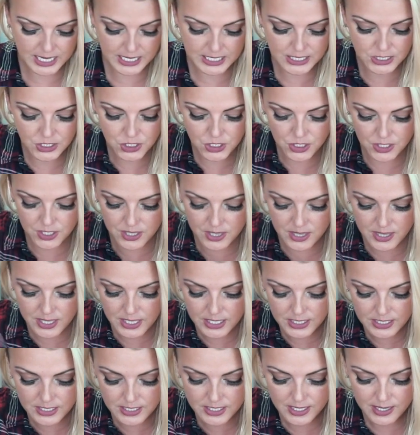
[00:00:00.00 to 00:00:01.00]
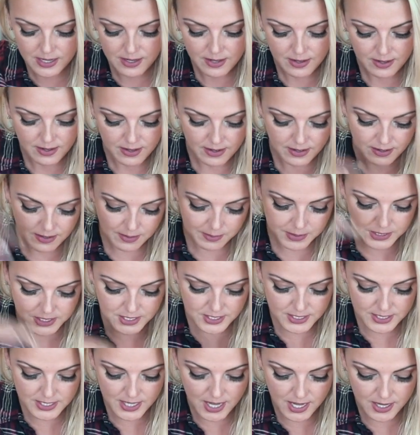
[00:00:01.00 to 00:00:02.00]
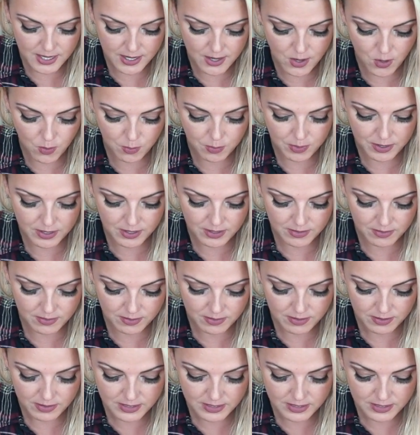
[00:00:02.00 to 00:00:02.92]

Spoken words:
into this. Let me just cut it open.